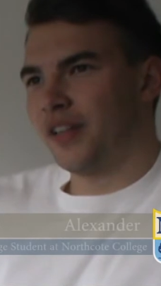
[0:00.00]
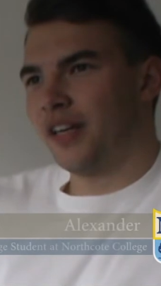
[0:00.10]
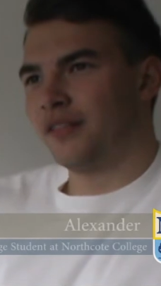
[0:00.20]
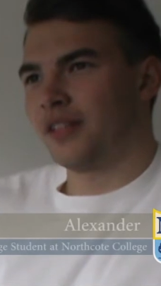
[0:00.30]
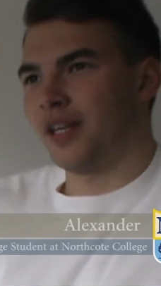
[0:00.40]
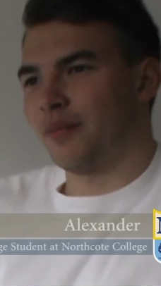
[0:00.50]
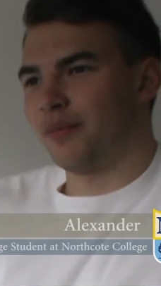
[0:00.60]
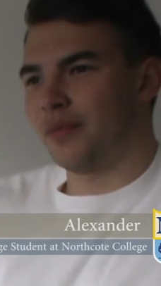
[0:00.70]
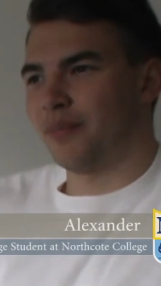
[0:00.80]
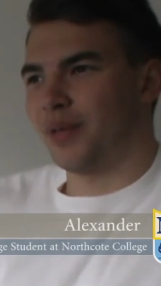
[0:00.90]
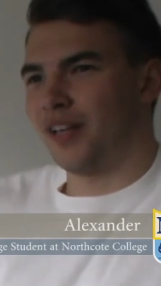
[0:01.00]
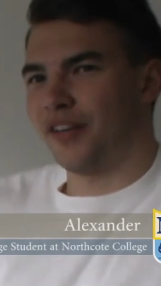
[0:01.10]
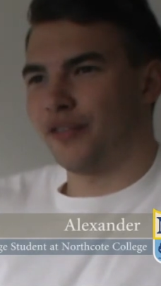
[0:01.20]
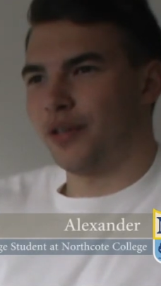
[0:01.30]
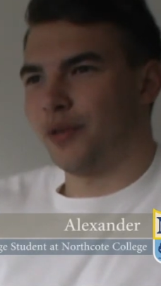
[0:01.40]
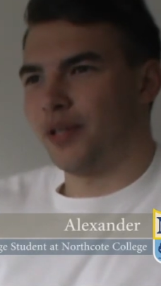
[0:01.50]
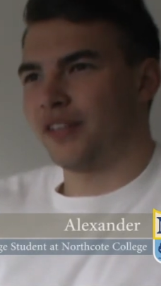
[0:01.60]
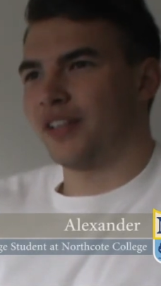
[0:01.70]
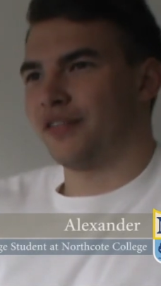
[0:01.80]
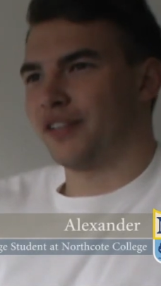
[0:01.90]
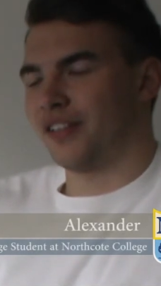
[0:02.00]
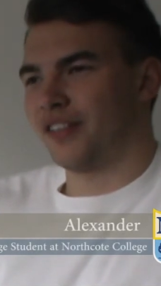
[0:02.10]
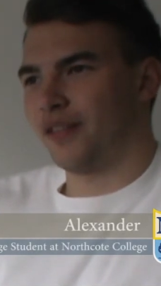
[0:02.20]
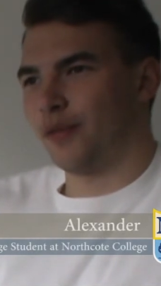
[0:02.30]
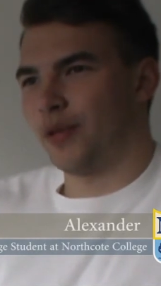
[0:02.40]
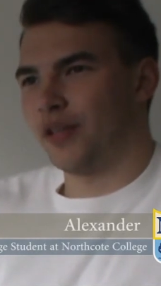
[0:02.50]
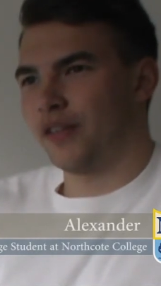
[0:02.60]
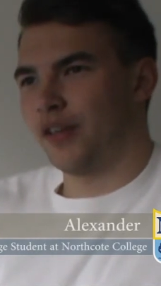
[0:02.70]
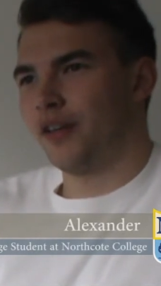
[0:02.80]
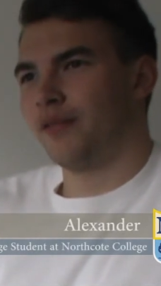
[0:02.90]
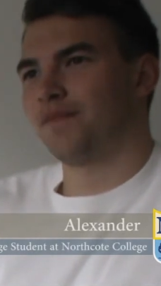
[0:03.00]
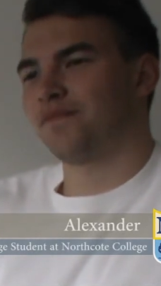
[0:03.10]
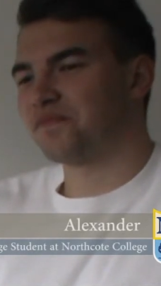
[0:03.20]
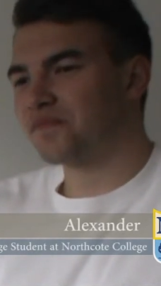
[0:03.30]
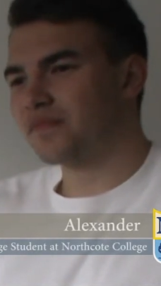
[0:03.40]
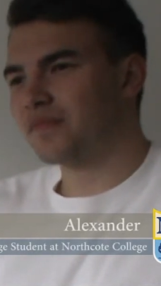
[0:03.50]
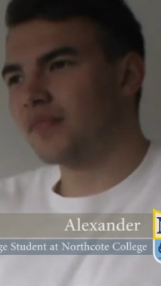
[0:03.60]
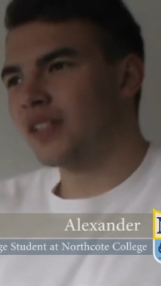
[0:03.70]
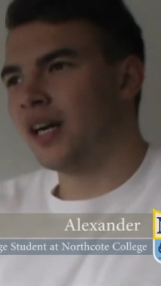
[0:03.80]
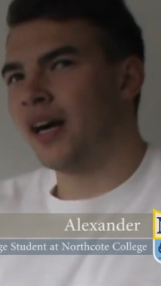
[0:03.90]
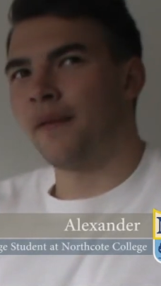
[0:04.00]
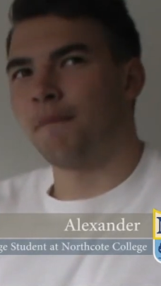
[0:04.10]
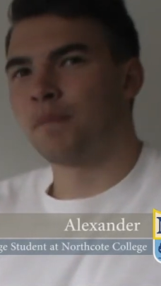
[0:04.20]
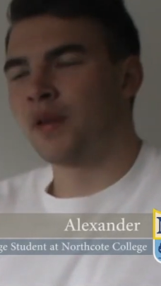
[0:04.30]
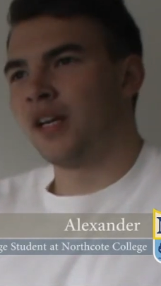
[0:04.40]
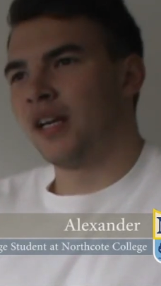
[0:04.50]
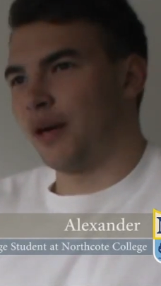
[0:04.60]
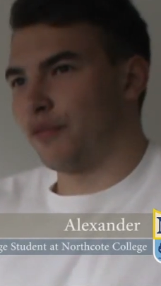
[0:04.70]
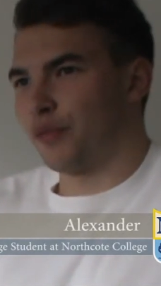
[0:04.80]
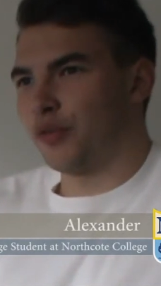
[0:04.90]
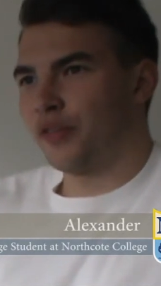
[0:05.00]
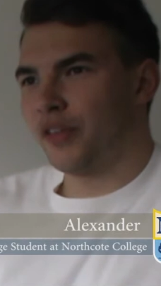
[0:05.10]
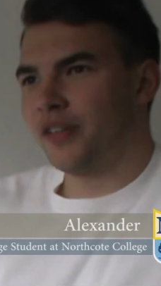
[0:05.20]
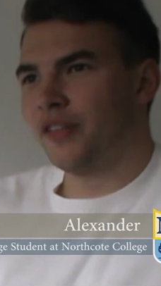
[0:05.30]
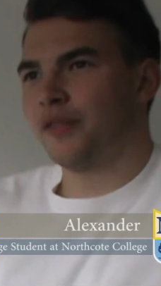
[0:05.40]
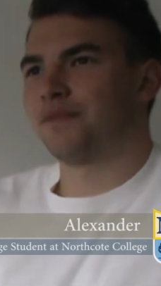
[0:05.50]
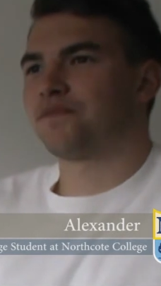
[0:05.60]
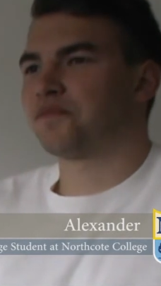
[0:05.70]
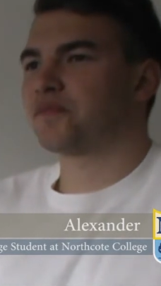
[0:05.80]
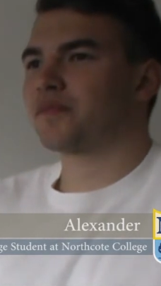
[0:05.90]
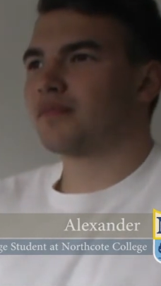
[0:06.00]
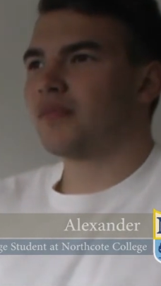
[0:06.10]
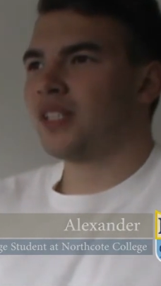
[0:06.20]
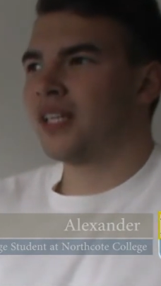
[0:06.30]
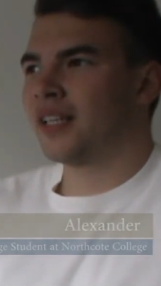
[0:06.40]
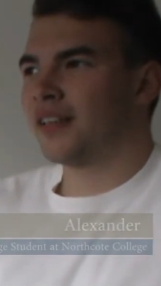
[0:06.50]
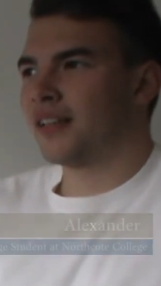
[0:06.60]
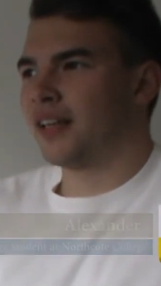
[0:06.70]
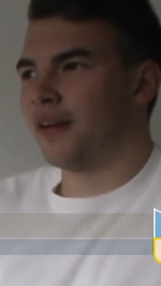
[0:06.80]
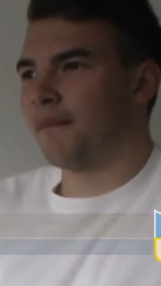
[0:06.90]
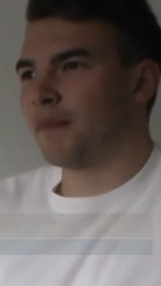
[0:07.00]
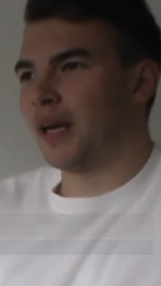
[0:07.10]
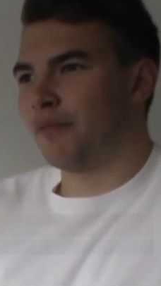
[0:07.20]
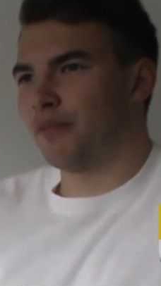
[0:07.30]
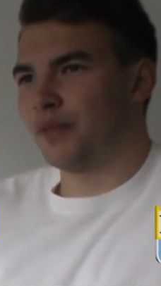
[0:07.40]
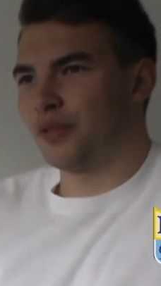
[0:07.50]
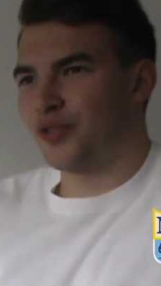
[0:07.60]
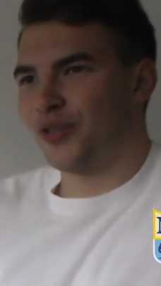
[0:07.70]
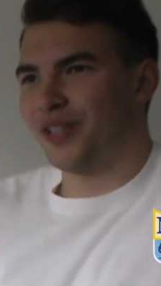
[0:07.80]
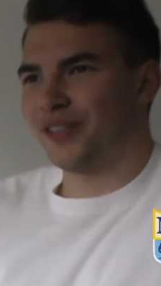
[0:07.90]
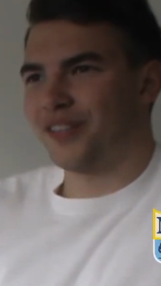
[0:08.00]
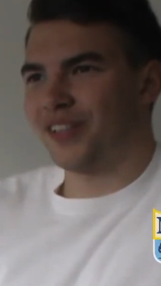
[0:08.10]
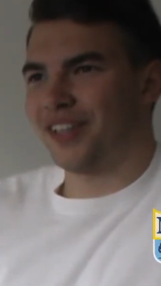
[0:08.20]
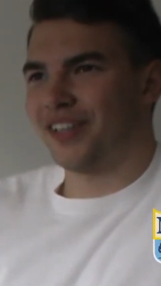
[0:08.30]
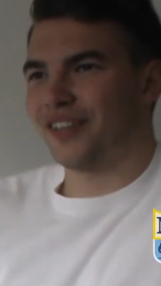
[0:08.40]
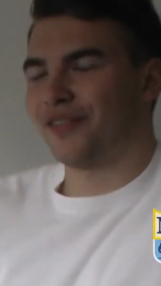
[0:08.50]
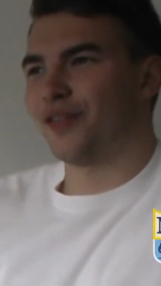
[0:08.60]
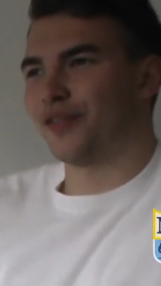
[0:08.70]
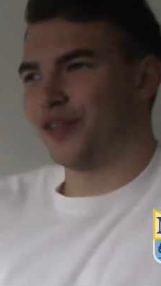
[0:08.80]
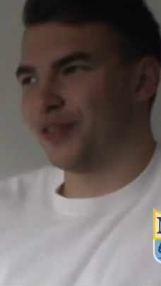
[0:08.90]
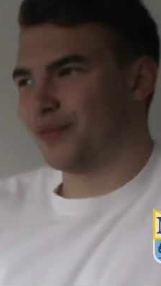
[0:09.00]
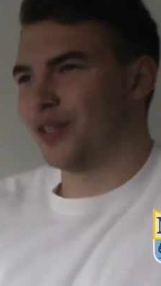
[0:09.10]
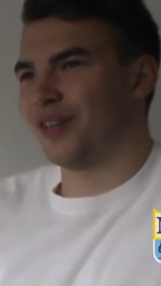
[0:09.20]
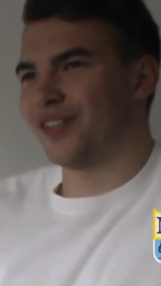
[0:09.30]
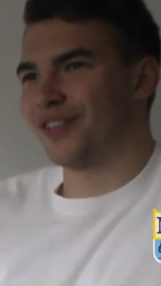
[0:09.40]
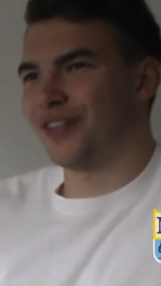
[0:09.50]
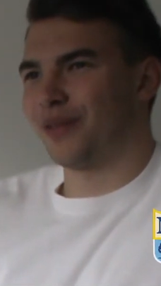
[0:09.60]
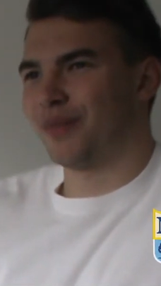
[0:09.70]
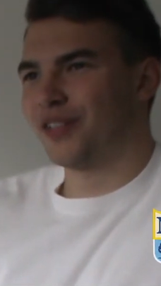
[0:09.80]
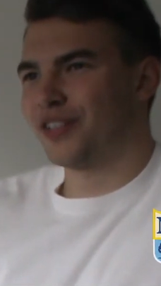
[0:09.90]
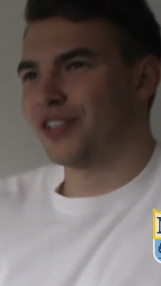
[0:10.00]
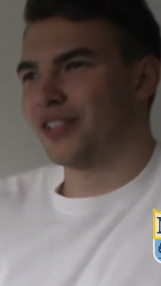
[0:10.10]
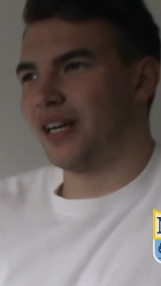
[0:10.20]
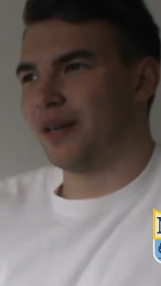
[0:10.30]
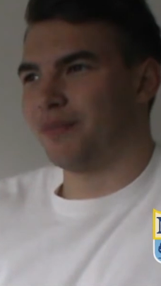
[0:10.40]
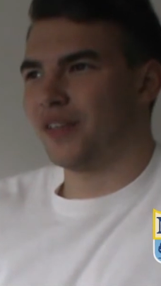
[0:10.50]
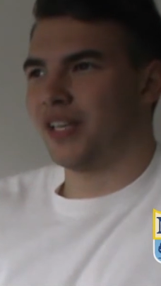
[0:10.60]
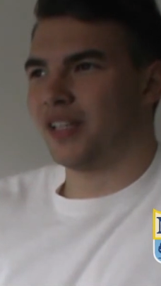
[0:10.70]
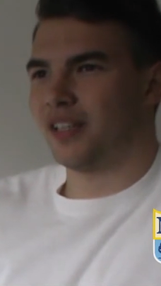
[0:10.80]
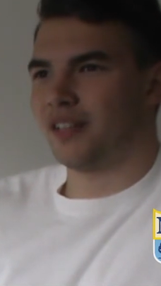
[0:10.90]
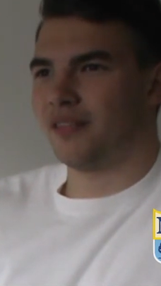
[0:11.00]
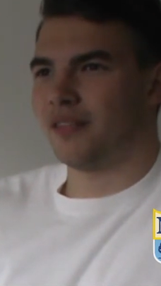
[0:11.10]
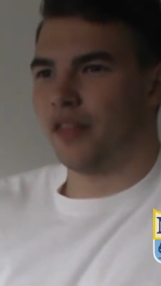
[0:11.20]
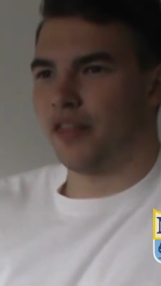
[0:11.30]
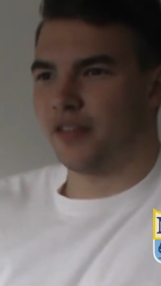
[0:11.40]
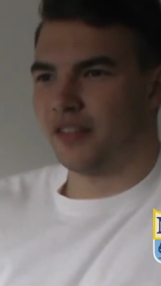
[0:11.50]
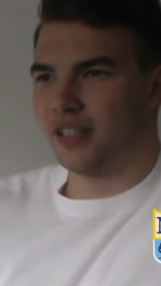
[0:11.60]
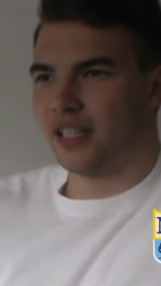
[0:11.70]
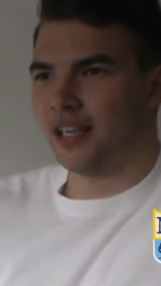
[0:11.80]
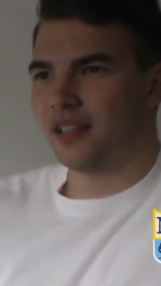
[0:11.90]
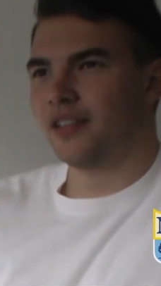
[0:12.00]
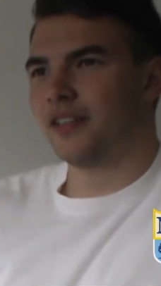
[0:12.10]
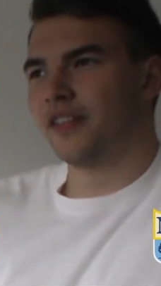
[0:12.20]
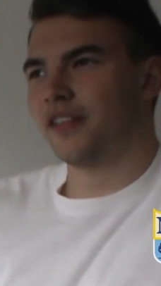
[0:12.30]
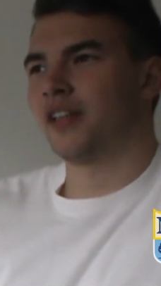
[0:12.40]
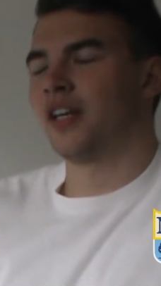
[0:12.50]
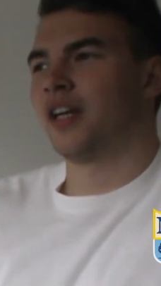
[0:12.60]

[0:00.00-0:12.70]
now, and I'm in my last few weeks. I've got 7 weeks to go. I'm from Switzerland, and I'm enjoying studying at Northcote College very much. I'm taking 13 calculus,